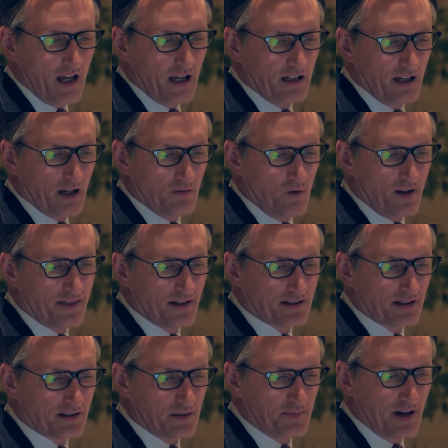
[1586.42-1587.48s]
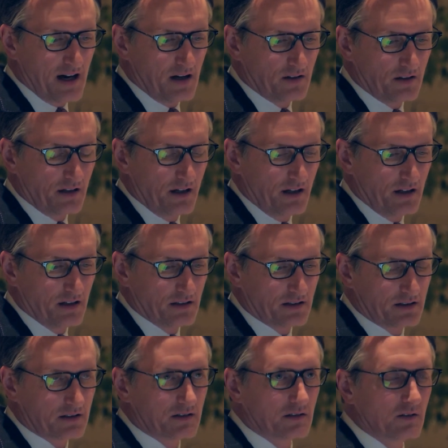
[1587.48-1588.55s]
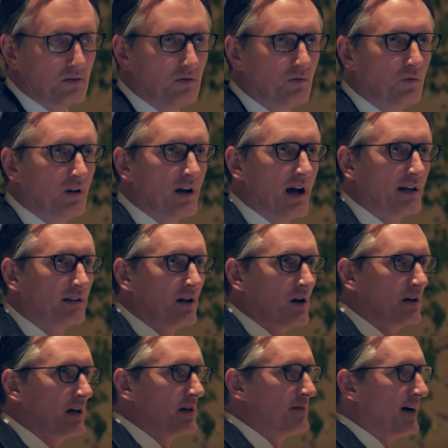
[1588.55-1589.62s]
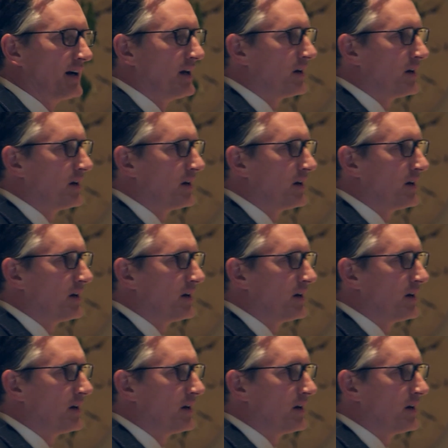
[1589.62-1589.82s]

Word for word: and, and what this is about is we're not talking about